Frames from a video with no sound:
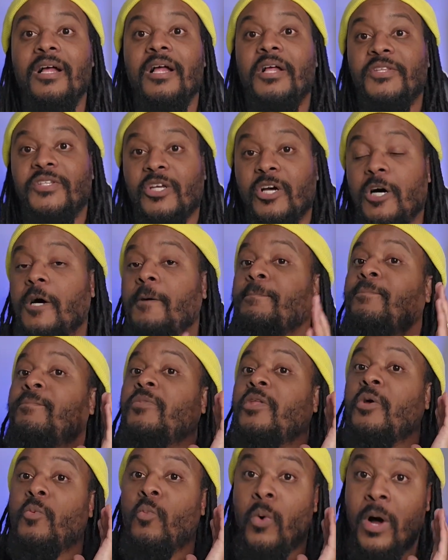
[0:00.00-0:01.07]
So
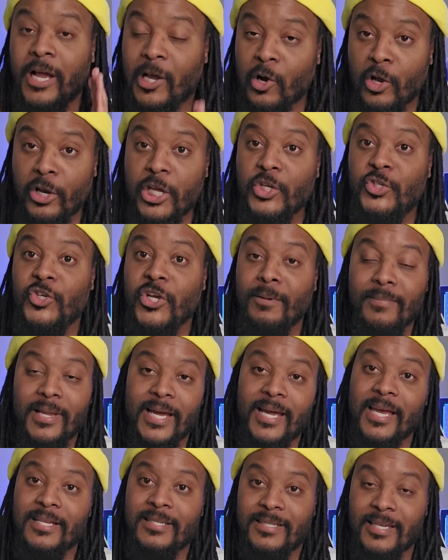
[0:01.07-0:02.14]
one can only dream,
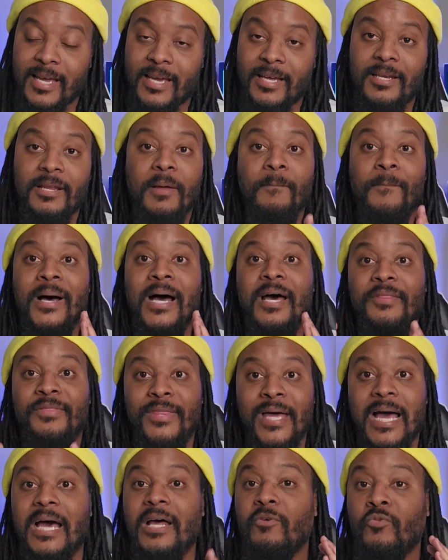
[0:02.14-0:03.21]
like I said, but
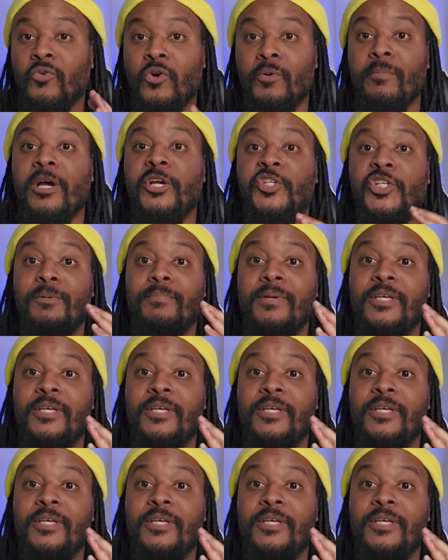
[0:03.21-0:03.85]
that rumor should